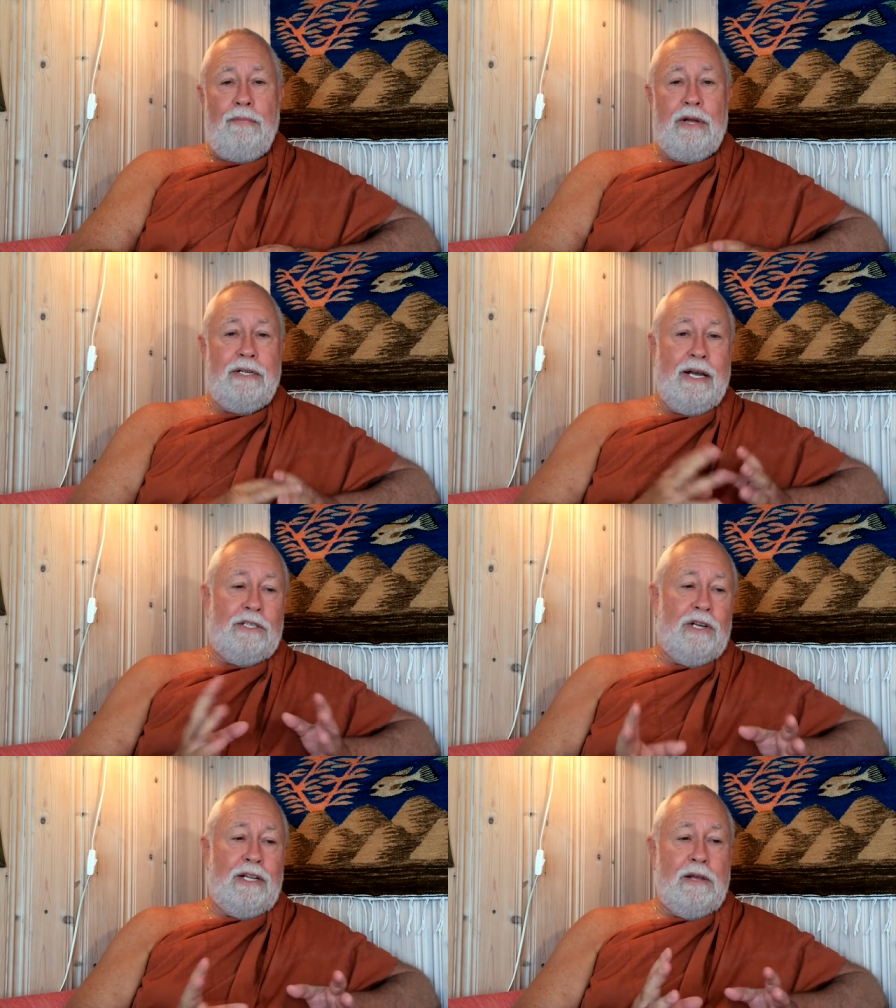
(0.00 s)
They take
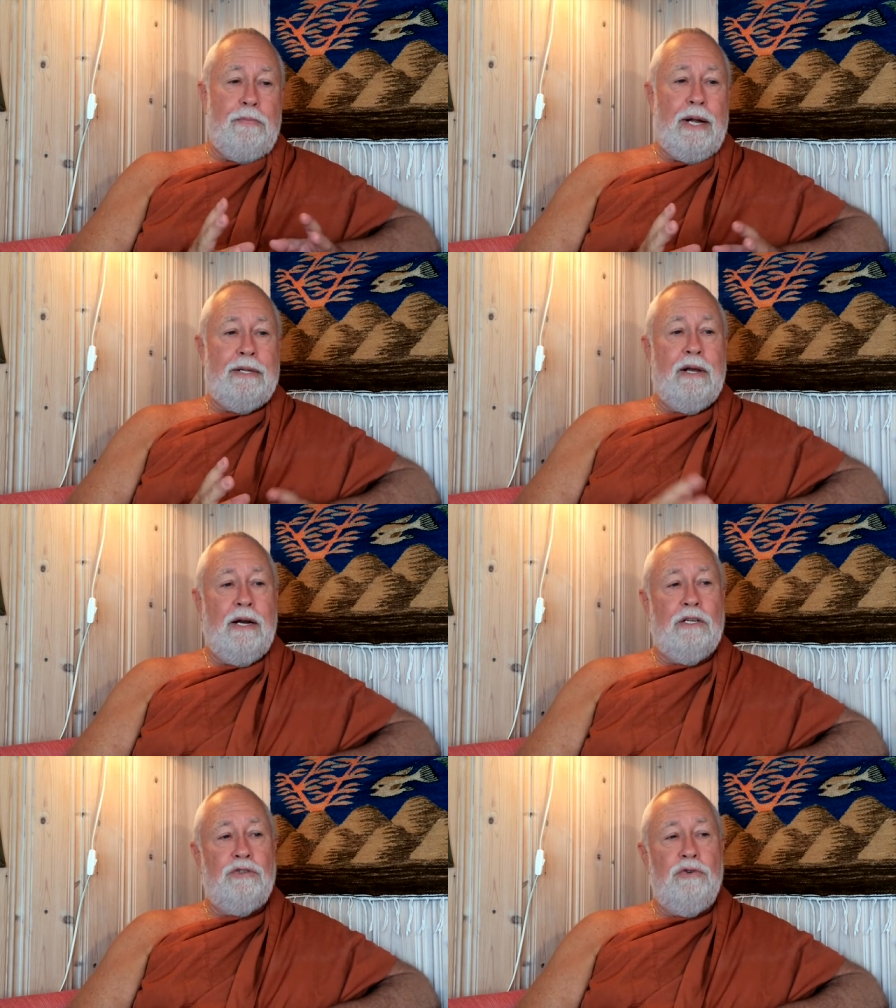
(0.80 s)

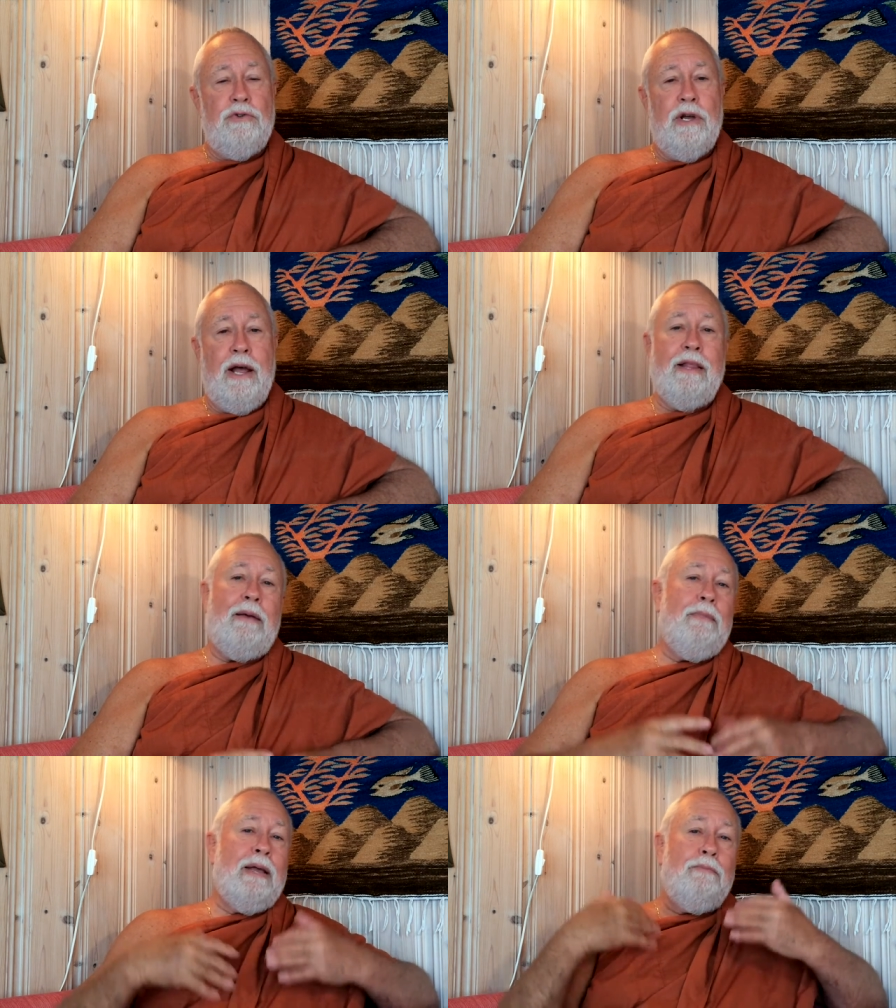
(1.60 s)
Satipatthana Sutta and
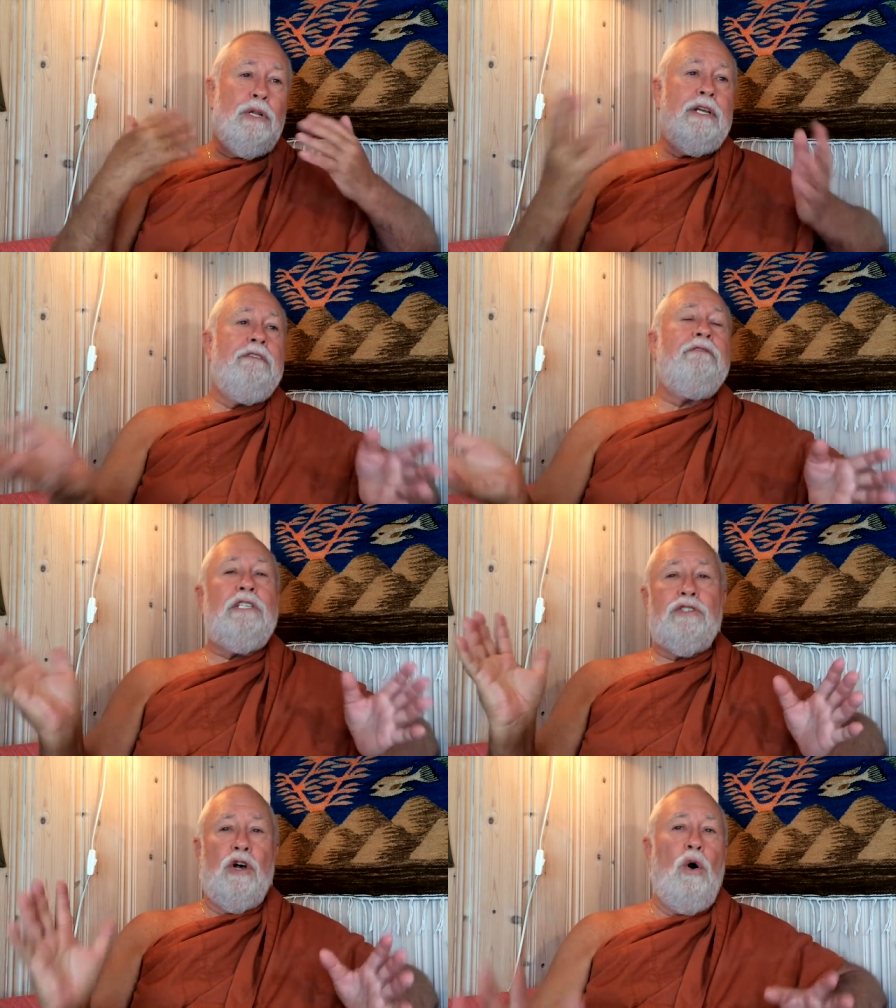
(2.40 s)
they make believe
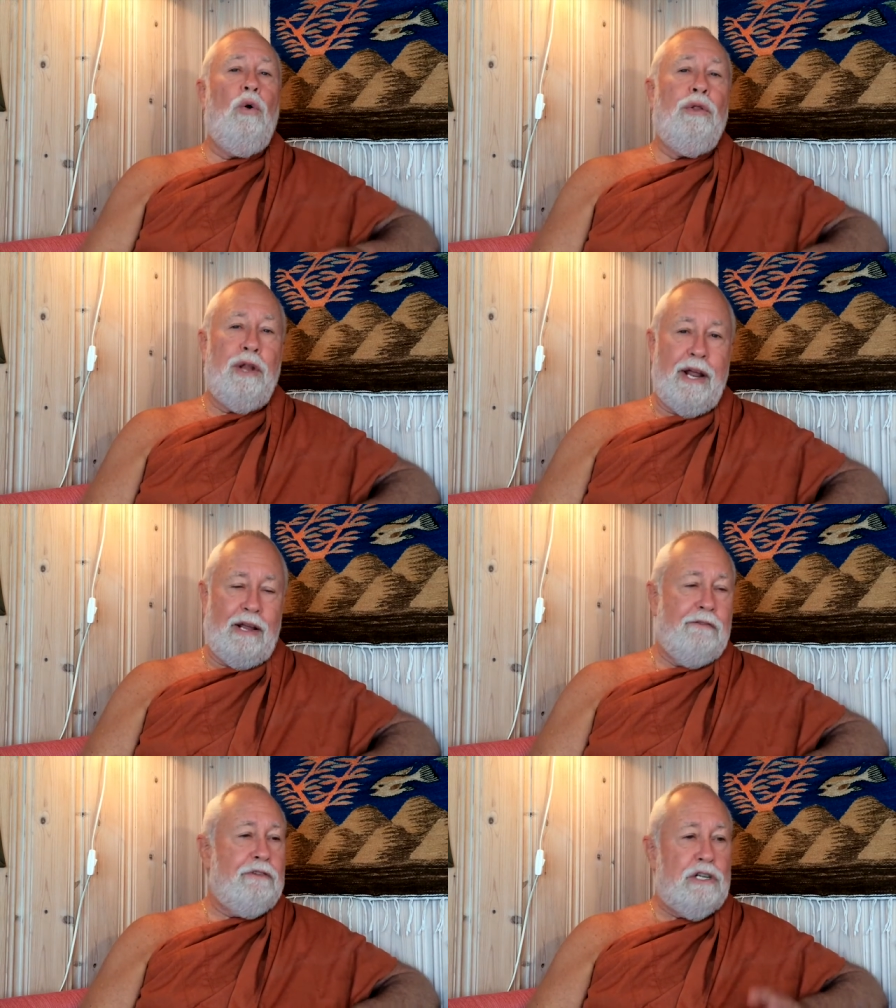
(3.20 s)
it's the whole thing.
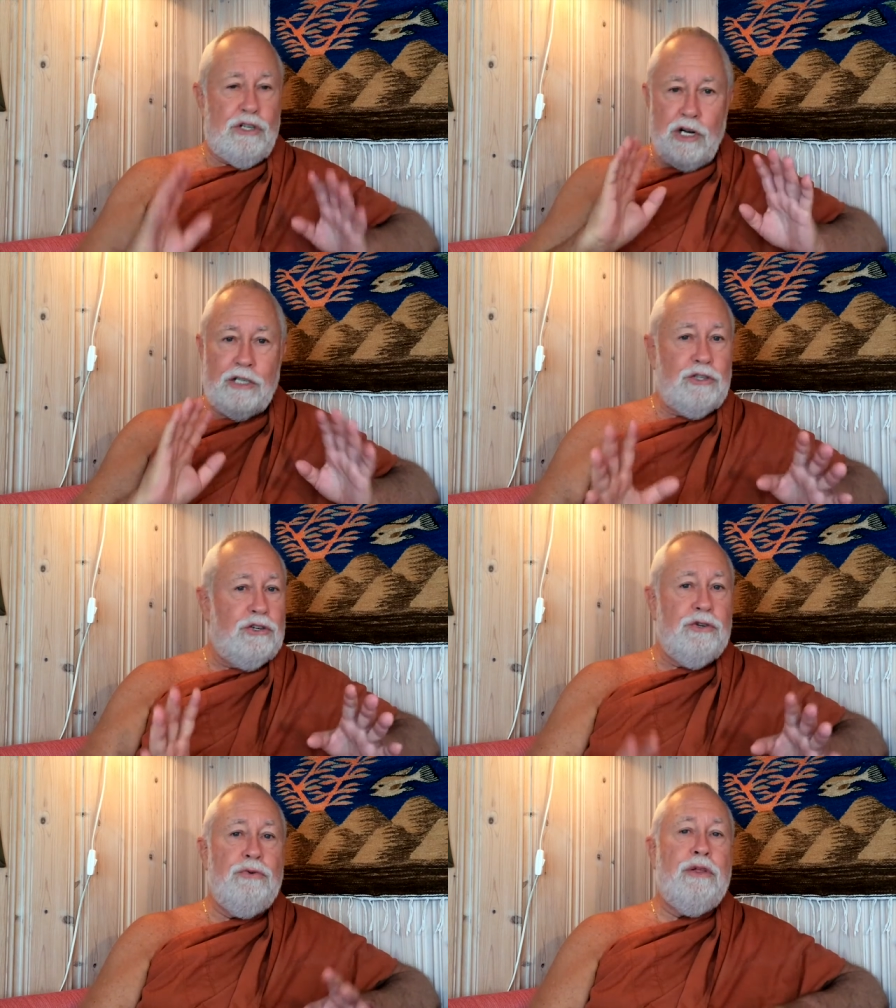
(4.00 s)
And if you just
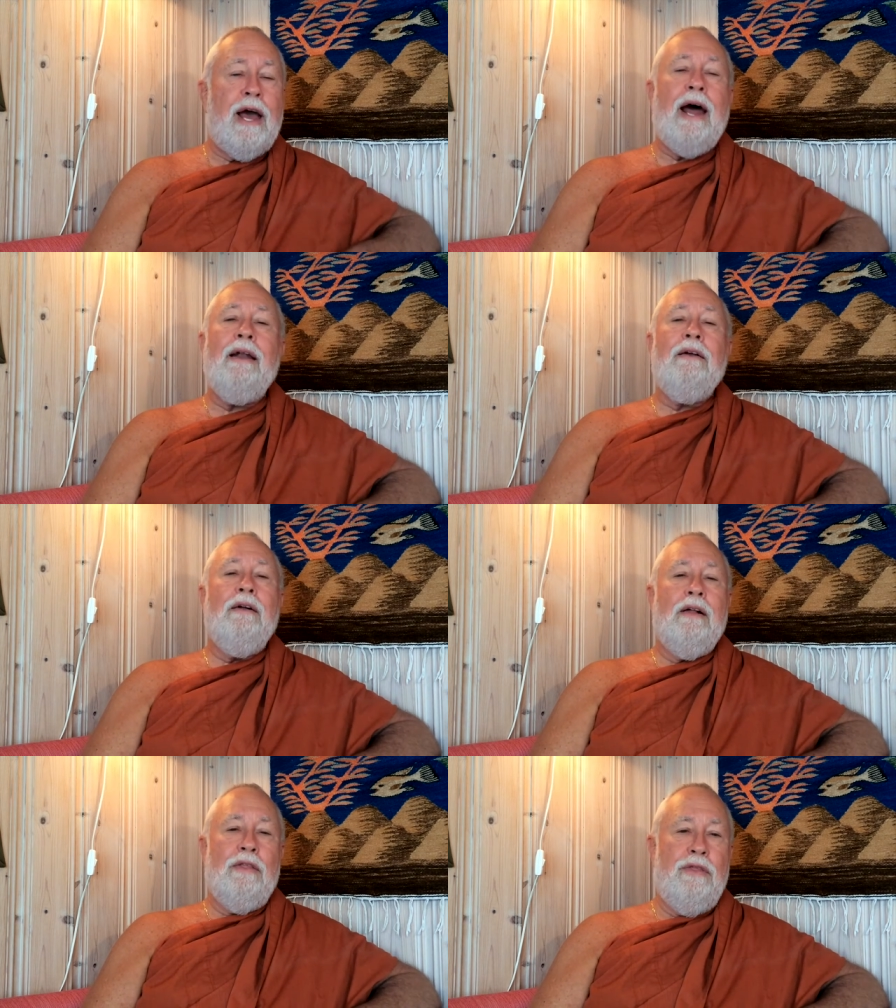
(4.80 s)
do that,
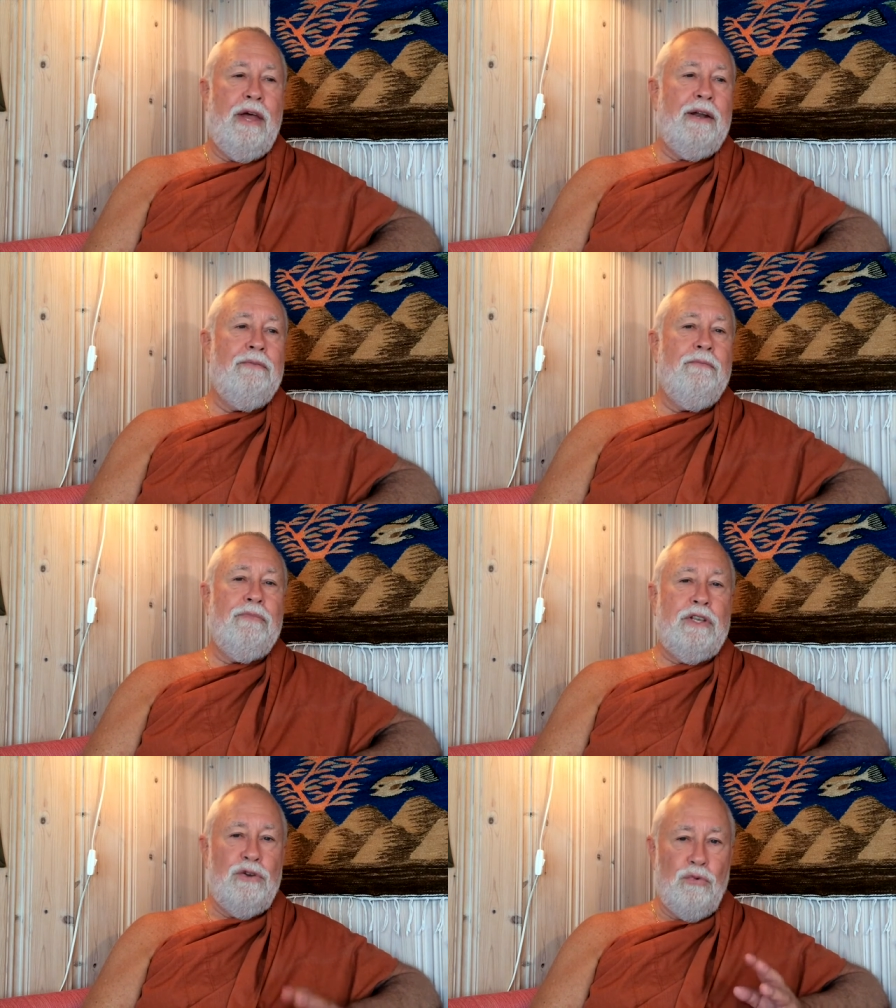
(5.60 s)
then
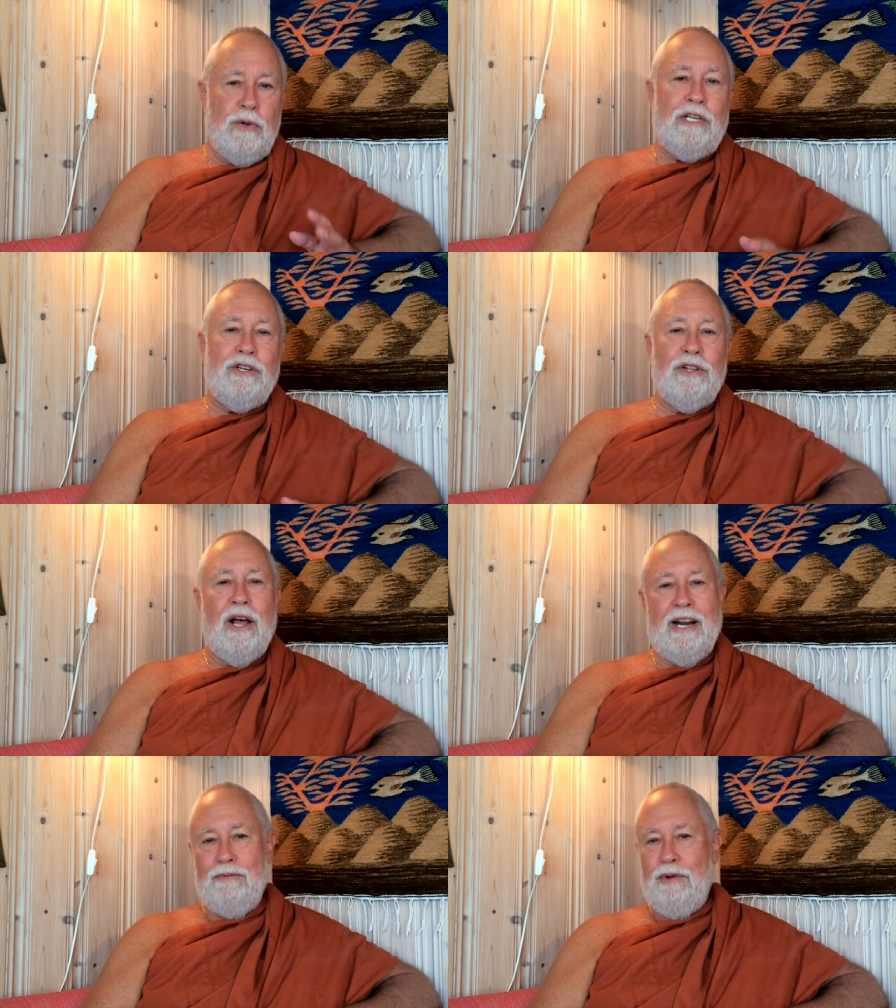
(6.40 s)
you'll reach
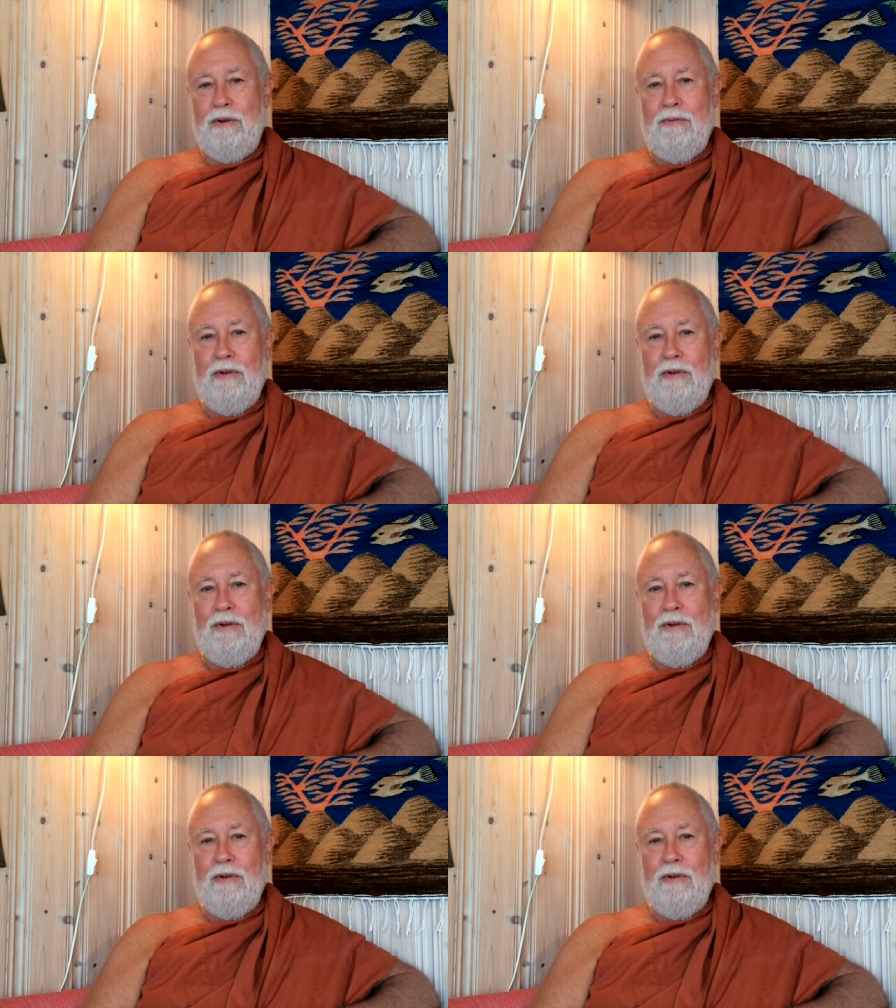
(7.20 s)
enlightenment.